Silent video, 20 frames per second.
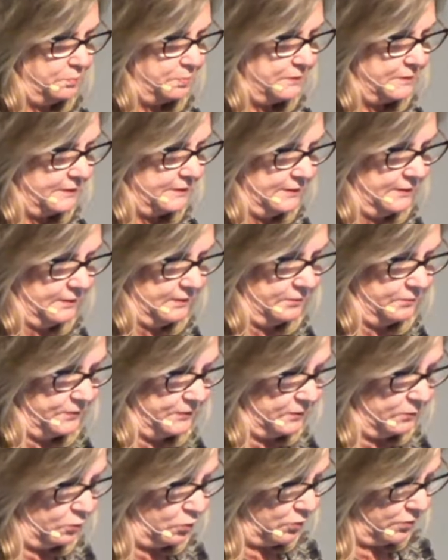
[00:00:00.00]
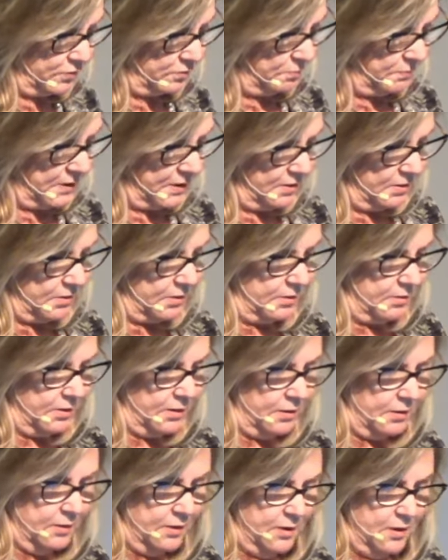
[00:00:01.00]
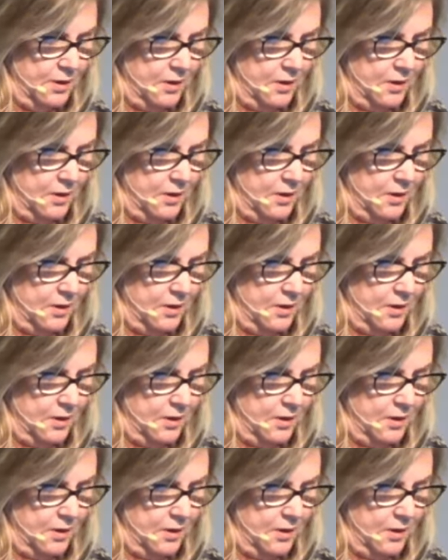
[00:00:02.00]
belief in North America,